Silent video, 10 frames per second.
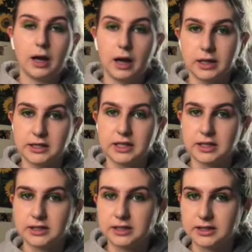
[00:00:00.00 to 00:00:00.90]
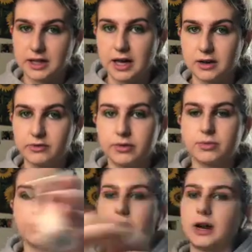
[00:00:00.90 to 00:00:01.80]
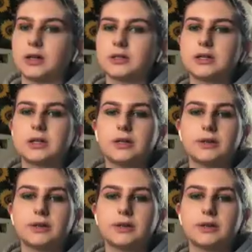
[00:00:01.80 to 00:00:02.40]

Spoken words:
idea to save product.